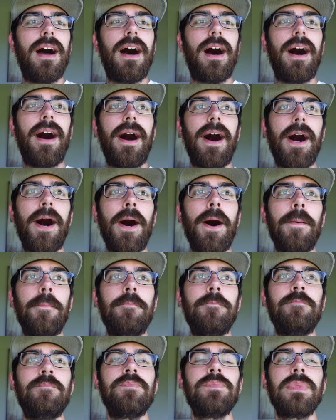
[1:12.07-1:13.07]

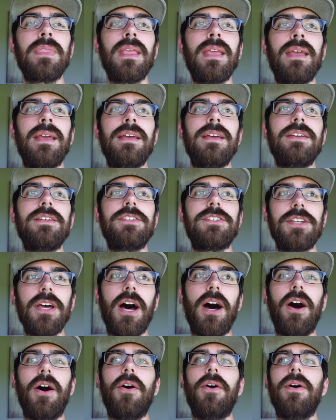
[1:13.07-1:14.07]
Um,
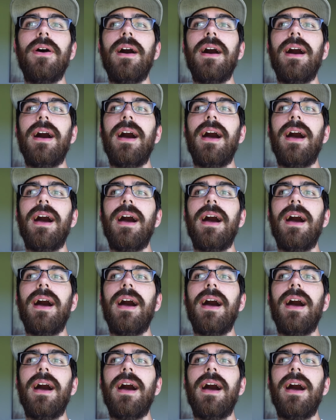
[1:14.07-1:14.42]
so